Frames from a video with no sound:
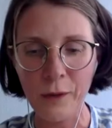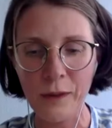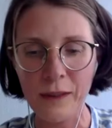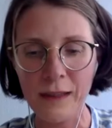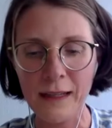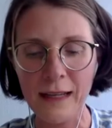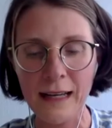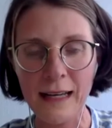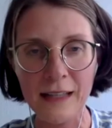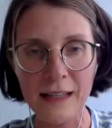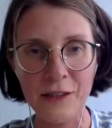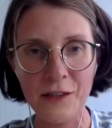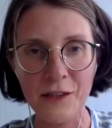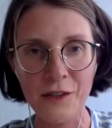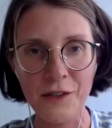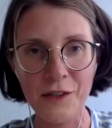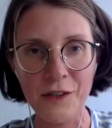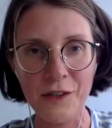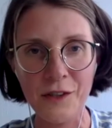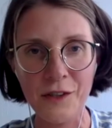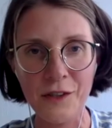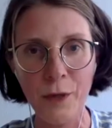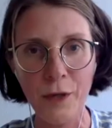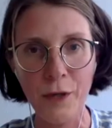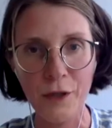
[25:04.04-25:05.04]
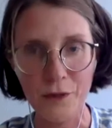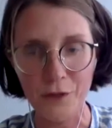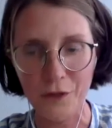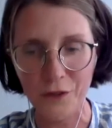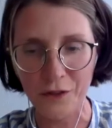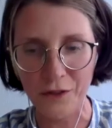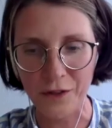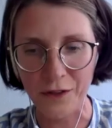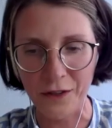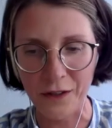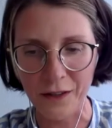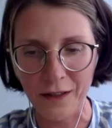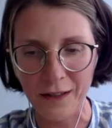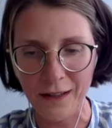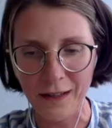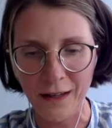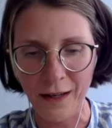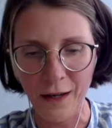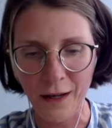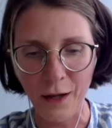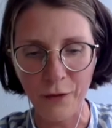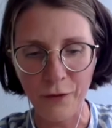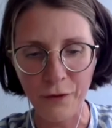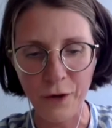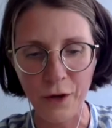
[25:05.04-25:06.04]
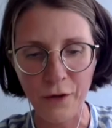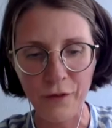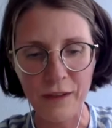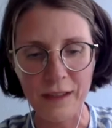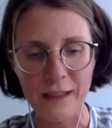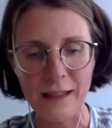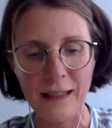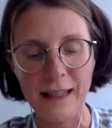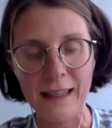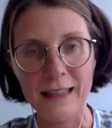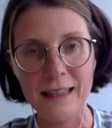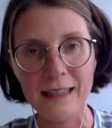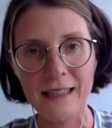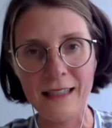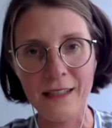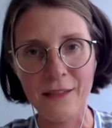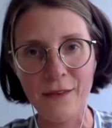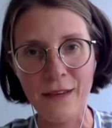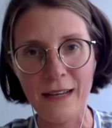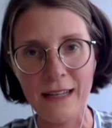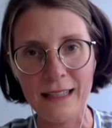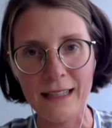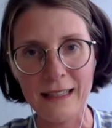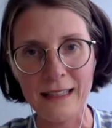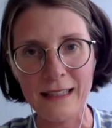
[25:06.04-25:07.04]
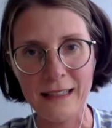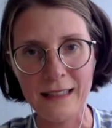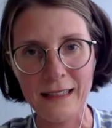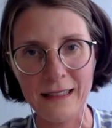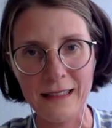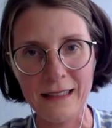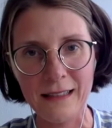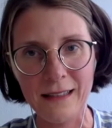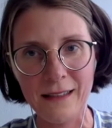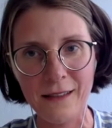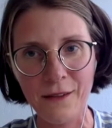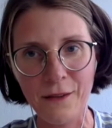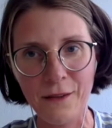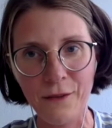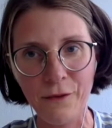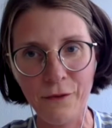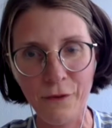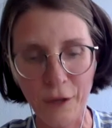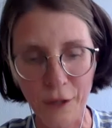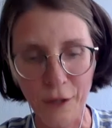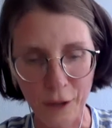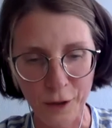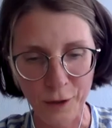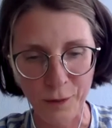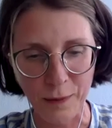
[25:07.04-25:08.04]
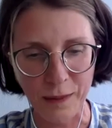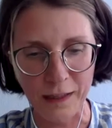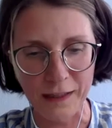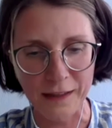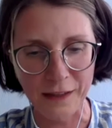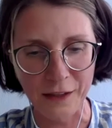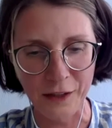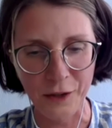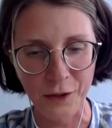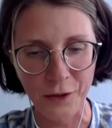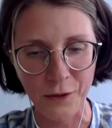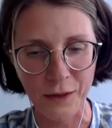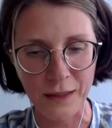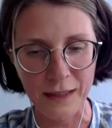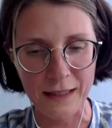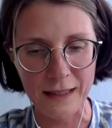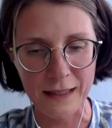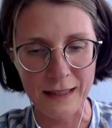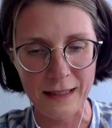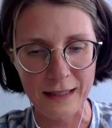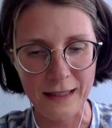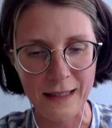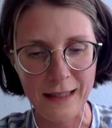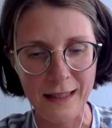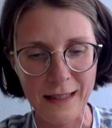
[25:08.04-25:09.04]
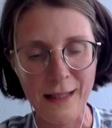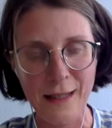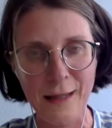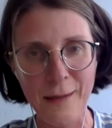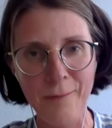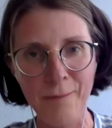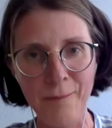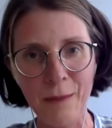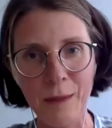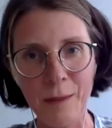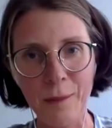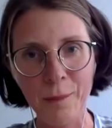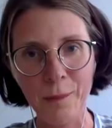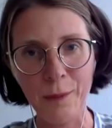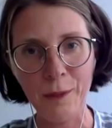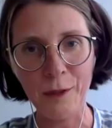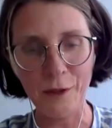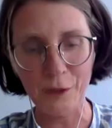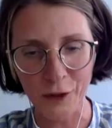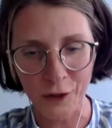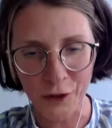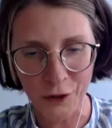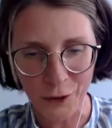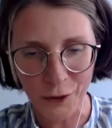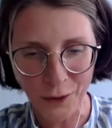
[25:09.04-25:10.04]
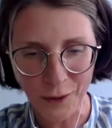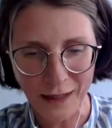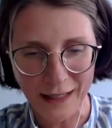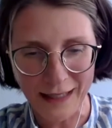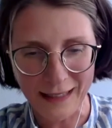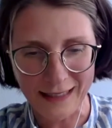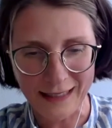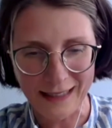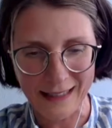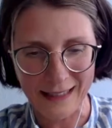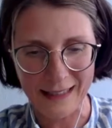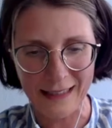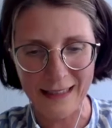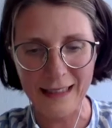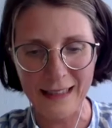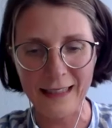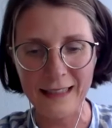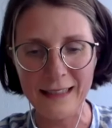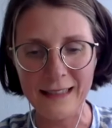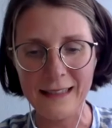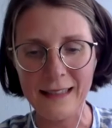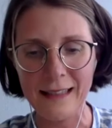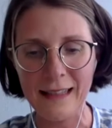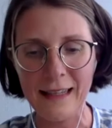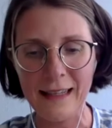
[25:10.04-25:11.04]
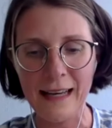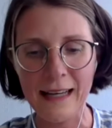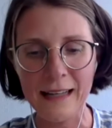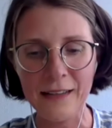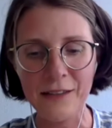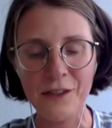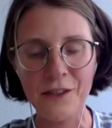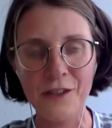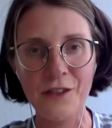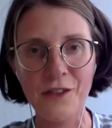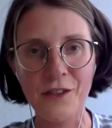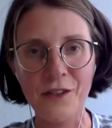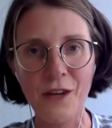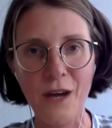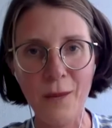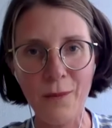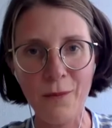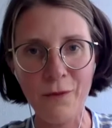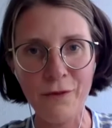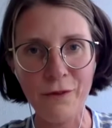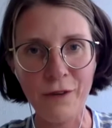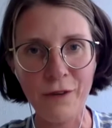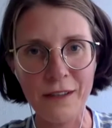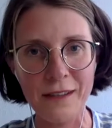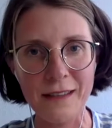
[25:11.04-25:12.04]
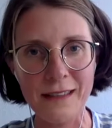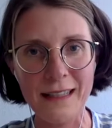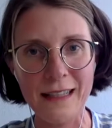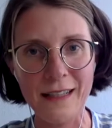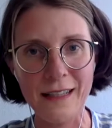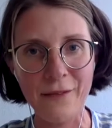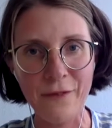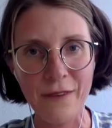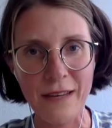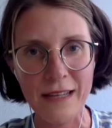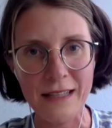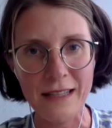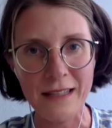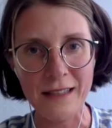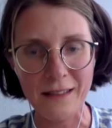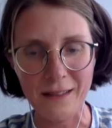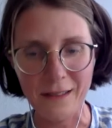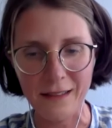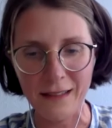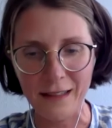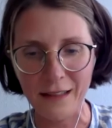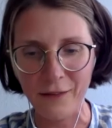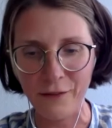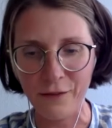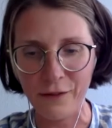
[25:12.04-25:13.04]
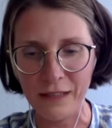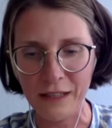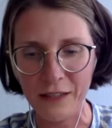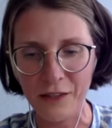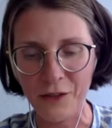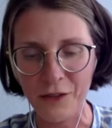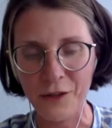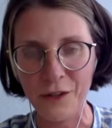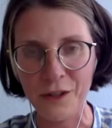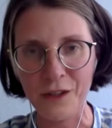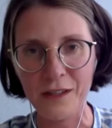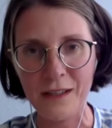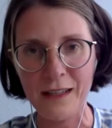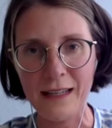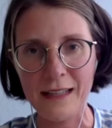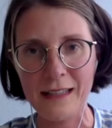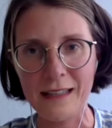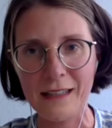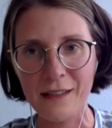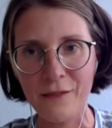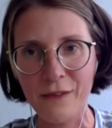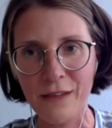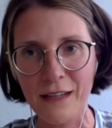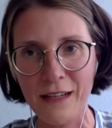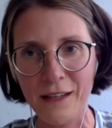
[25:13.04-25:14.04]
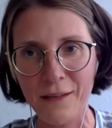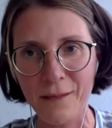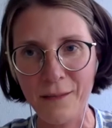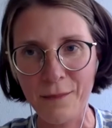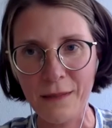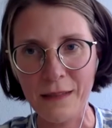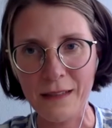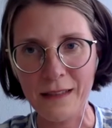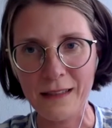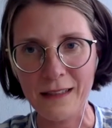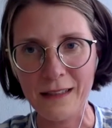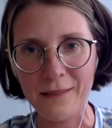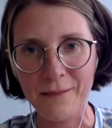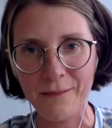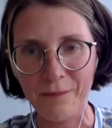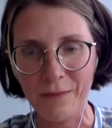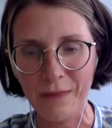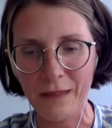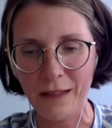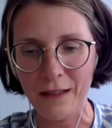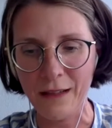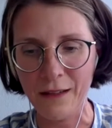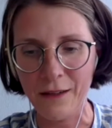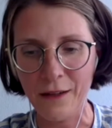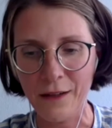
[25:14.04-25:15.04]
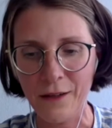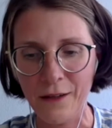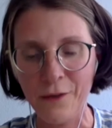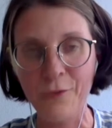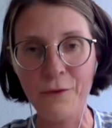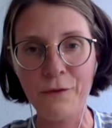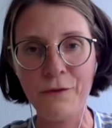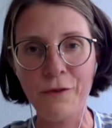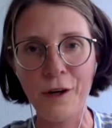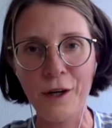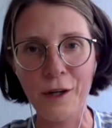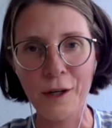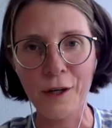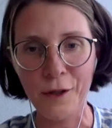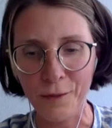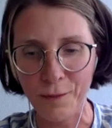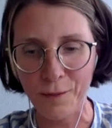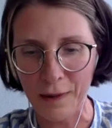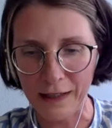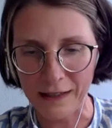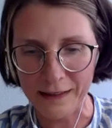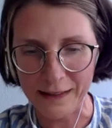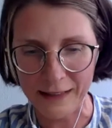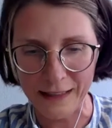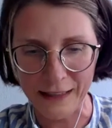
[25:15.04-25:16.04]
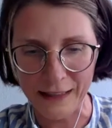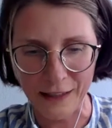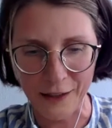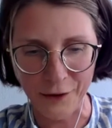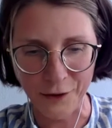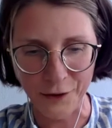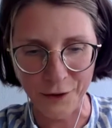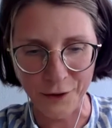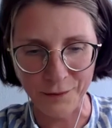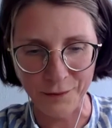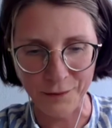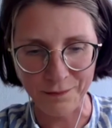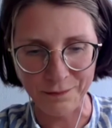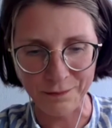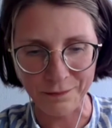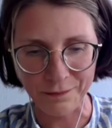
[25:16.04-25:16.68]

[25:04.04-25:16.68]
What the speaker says: world's largest purchaser of COVID-19 vaccines, followed by the US. But the US is the largest upfront investor in research and development, followed by the EU.